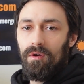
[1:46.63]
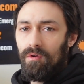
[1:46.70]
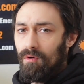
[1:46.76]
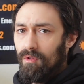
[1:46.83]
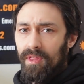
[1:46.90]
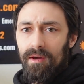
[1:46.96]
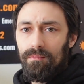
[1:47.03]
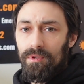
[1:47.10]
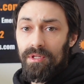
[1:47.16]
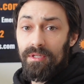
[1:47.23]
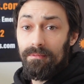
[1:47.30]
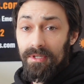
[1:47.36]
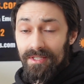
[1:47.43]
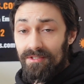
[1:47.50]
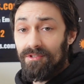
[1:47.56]
all that really
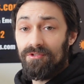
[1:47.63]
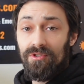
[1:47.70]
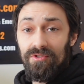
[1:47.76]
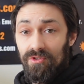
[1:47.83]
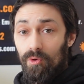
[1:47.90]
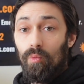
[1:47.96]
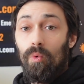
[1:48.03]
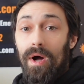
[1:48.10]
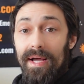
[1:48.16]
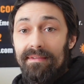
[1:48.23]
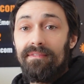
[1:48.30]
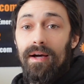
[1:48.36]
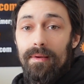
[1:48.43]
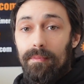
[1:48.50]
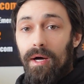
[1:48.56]
means is just the
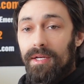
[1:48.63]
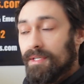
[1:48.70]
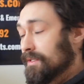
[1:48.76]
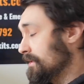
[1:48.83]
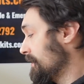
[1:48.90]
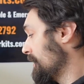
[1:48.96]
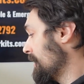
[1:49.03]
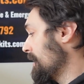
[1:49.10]
Wi-Fi button.